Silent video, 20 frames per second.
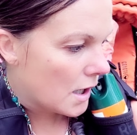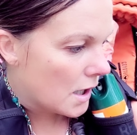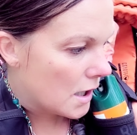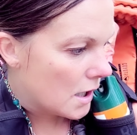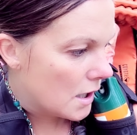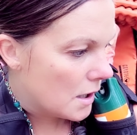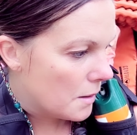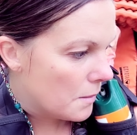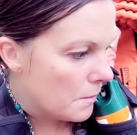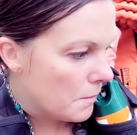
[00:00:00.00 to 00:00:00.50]

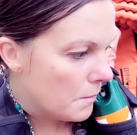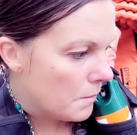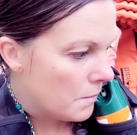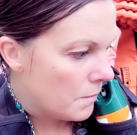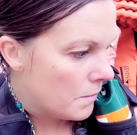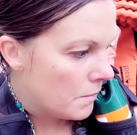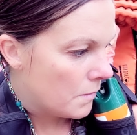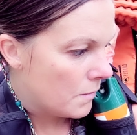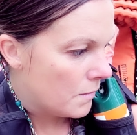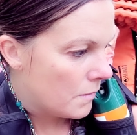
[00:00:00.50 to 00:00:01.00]
Um,
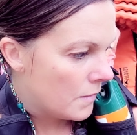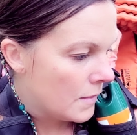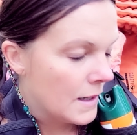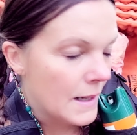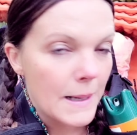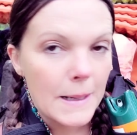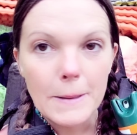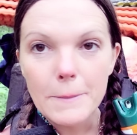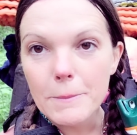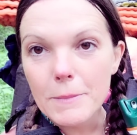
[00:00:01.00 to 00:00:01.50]

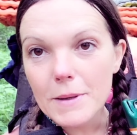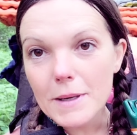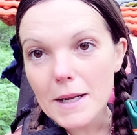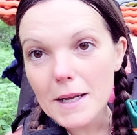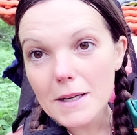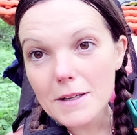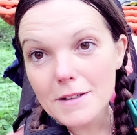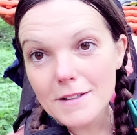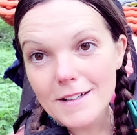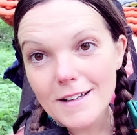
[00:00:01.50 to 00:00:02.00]
but
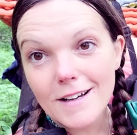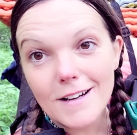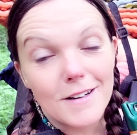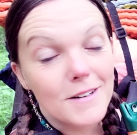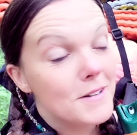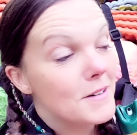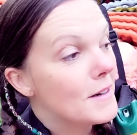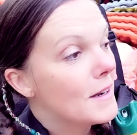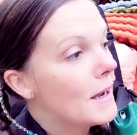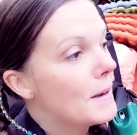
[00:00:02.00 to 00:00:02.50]
I don't
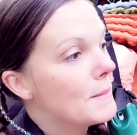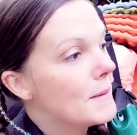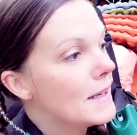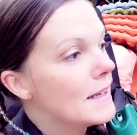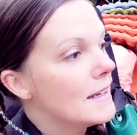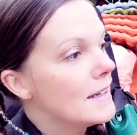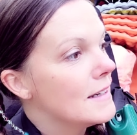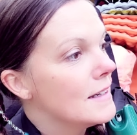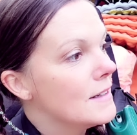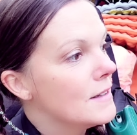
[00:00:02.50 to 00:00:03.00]
know. I
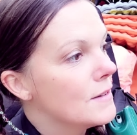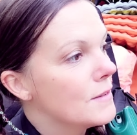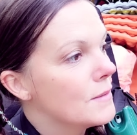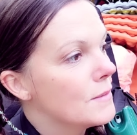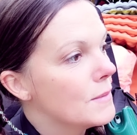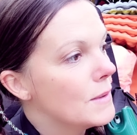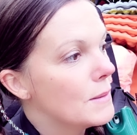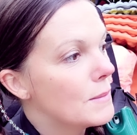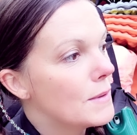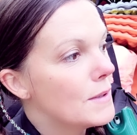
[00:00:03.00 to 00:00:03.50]
mean,
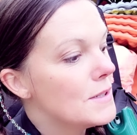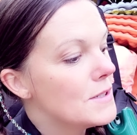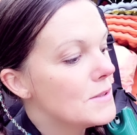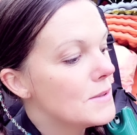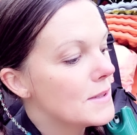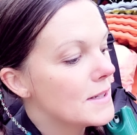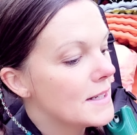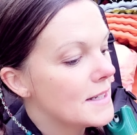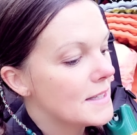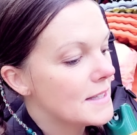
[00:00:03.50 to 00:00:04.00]
we weren't
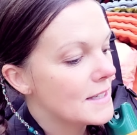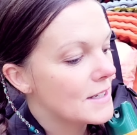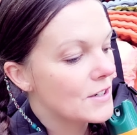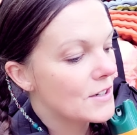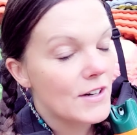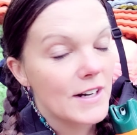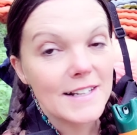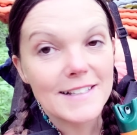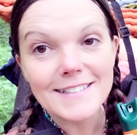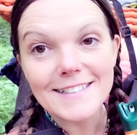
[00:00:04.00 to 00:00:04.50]
doing anything
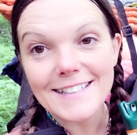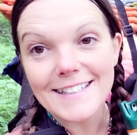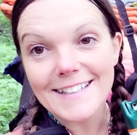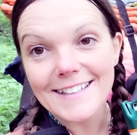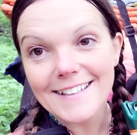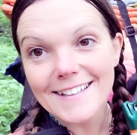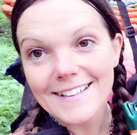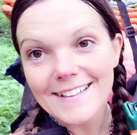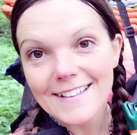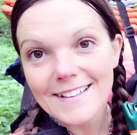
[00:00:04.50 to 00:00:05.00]

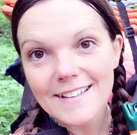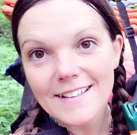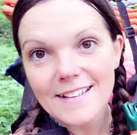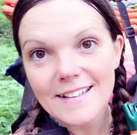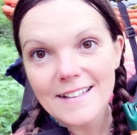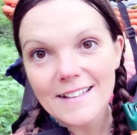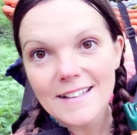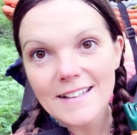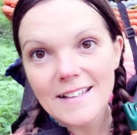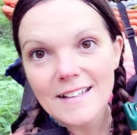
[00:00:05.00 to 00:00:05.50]
crazy.
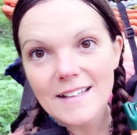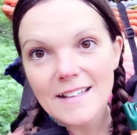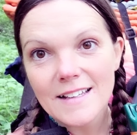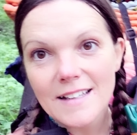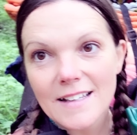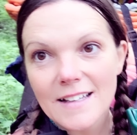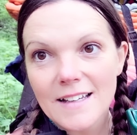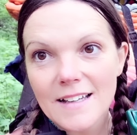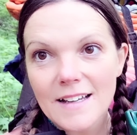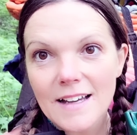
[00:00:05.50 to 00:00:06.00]

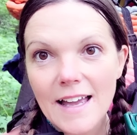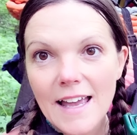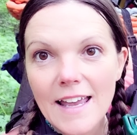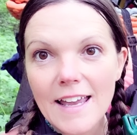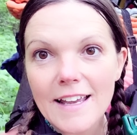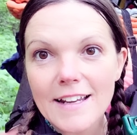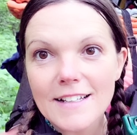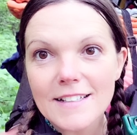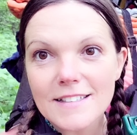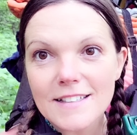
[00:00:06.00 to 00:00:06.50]

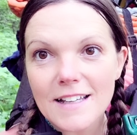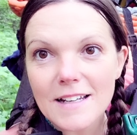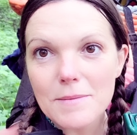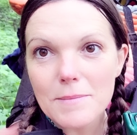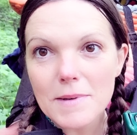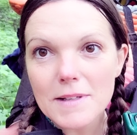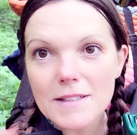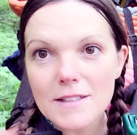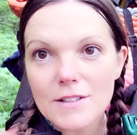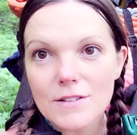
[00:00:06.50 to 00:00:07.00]
Hey, I just got a
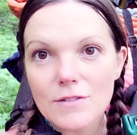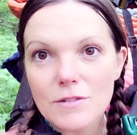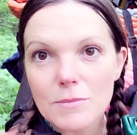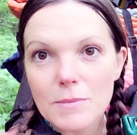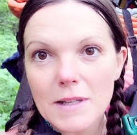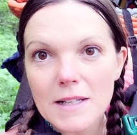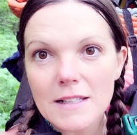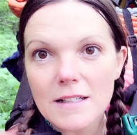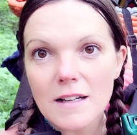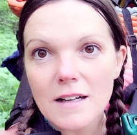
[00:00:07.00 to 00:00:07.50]
message
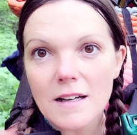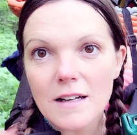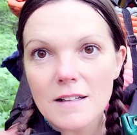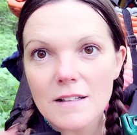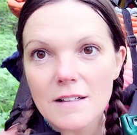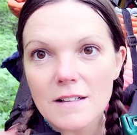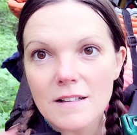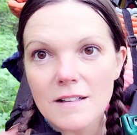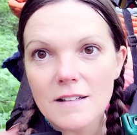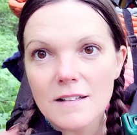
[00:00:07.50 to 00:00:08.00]
from my
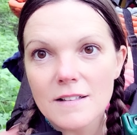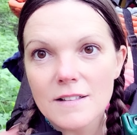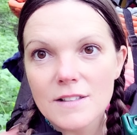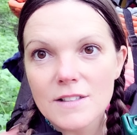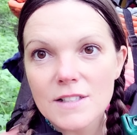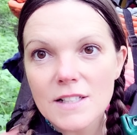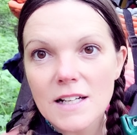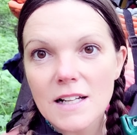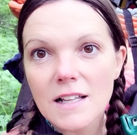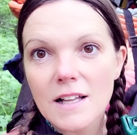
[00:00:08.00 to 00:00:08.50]
daughter.
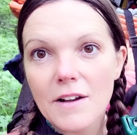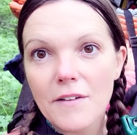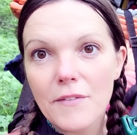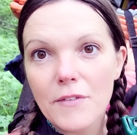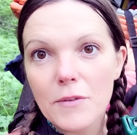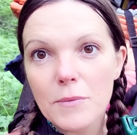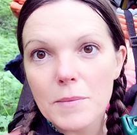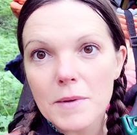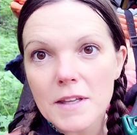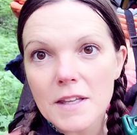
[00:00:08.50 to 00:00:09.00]
She
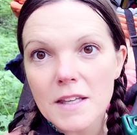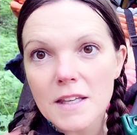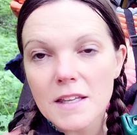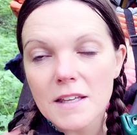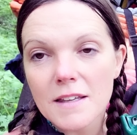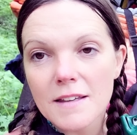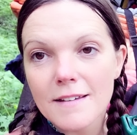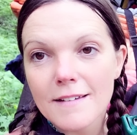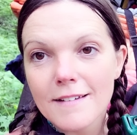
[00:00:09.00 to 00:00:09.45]
loves me.